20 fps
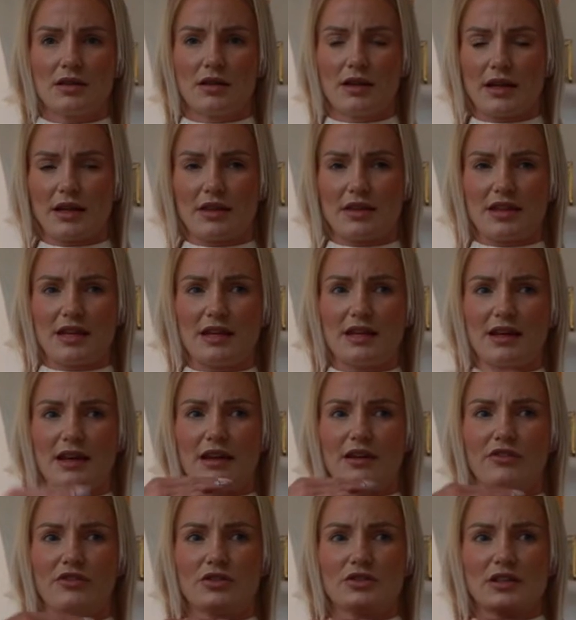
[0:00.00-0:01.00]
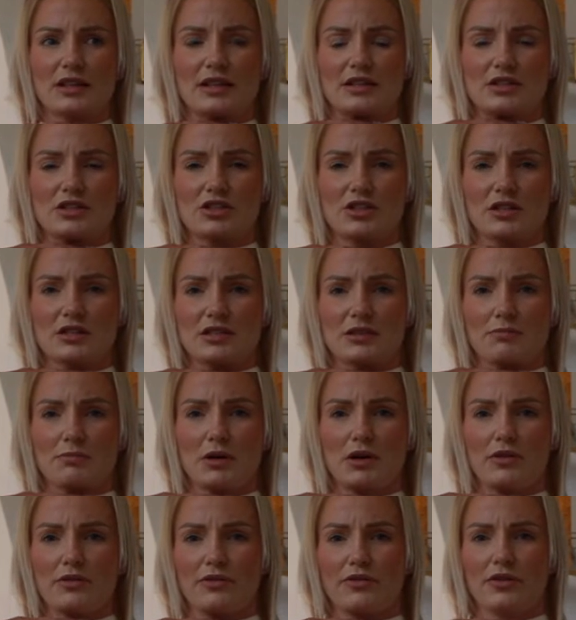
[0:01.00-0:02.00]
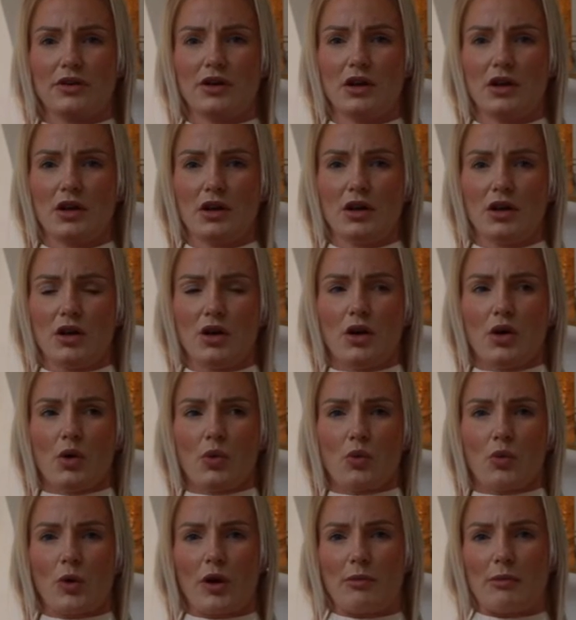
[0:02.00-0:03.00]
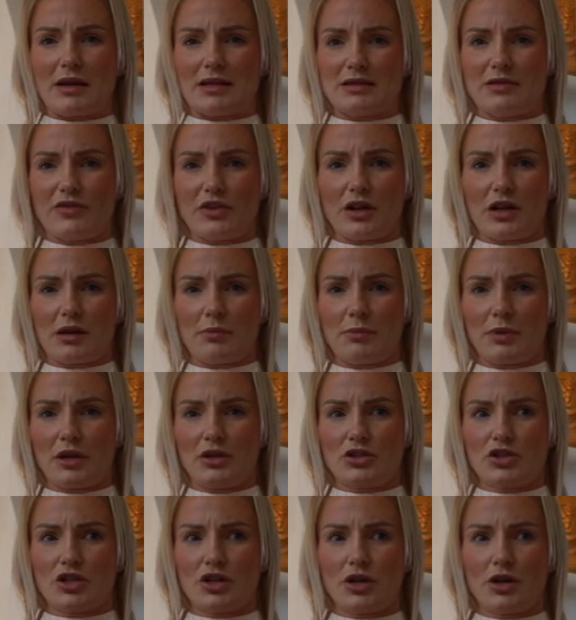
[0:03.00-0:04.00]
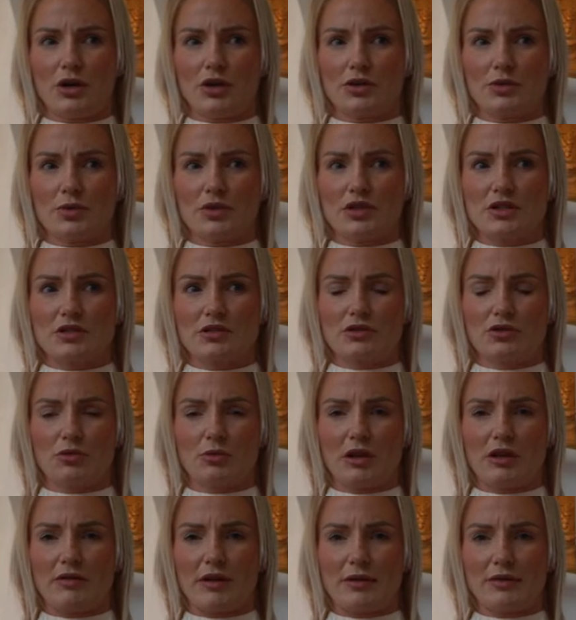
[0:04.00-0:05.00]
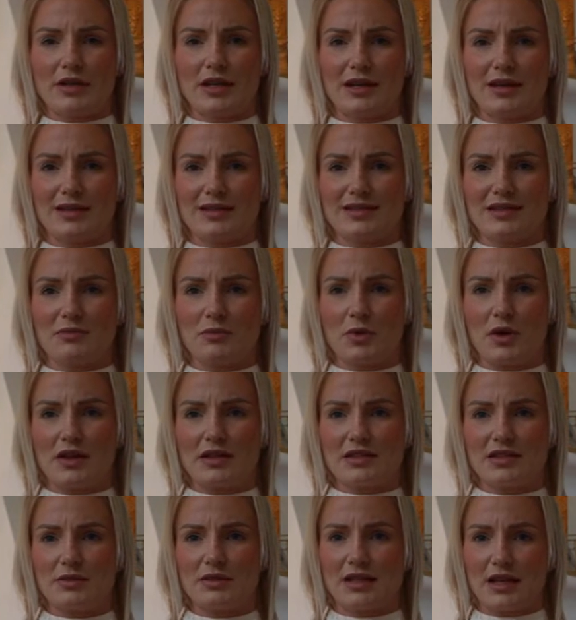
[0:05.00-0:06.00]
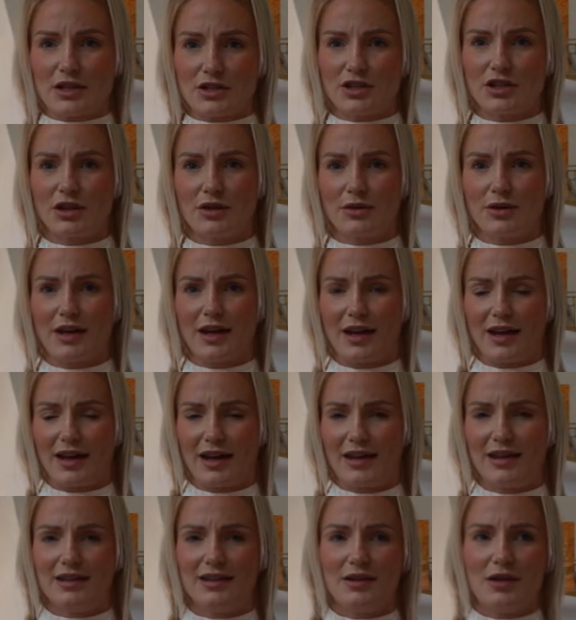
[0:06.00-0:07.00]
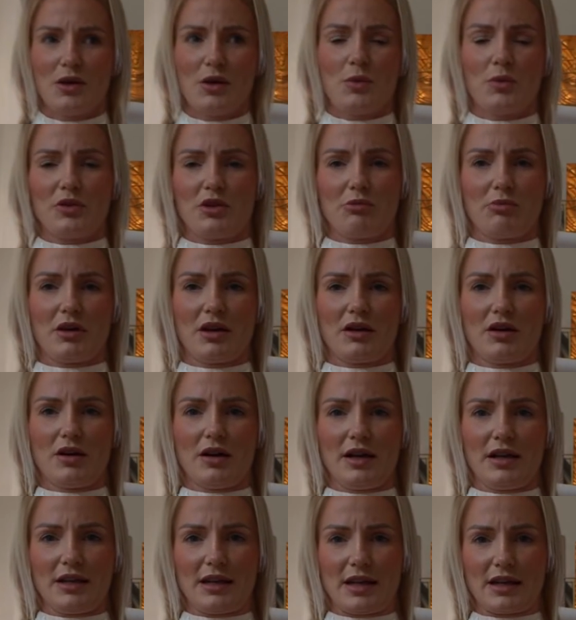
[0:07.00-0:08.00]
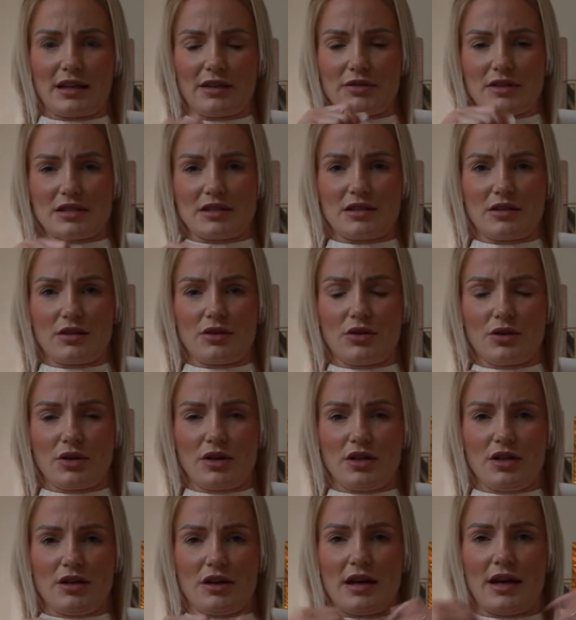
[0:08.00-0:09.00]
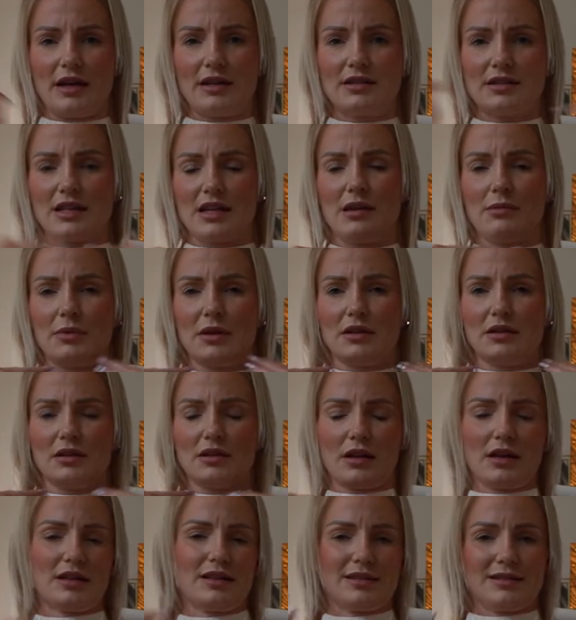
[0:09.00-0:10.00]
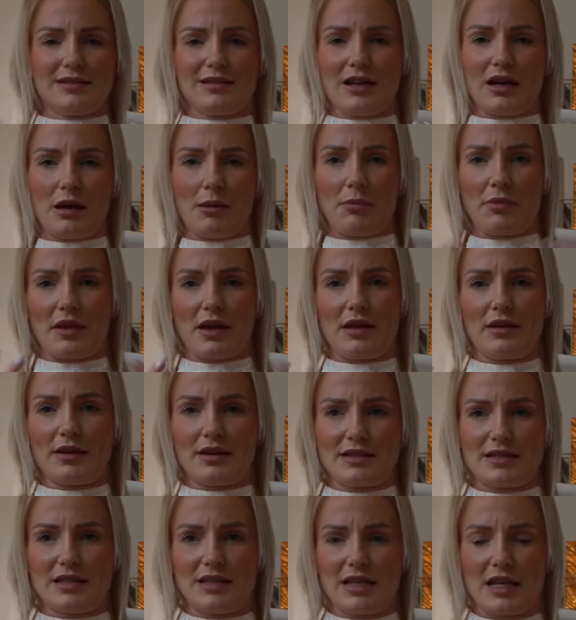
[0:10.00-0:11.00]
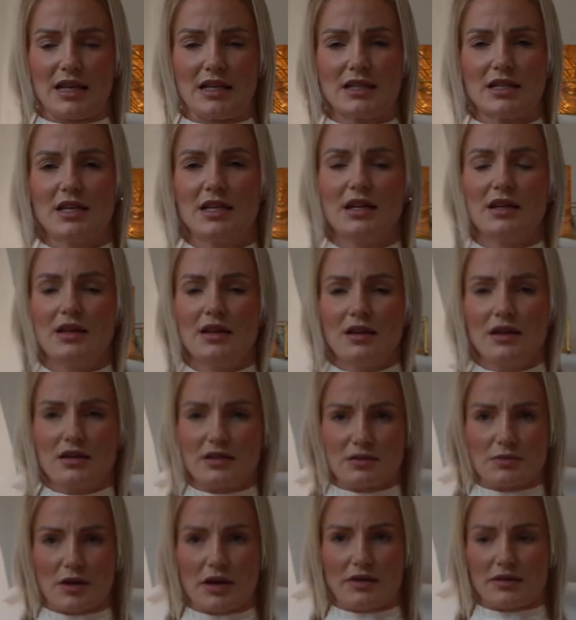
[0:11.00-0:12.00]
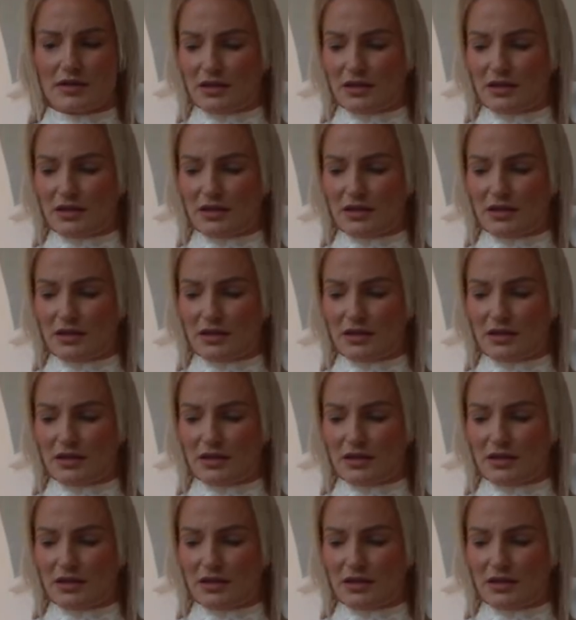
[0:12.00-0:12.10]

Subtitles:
Like, I think, yeah, it feels like it's just above where it makes me feel like I'm being choked, which is normally around here somewhere. So it's actually okay with it being high neck. There is a hook and eye to keep it like up there nice and neat as well.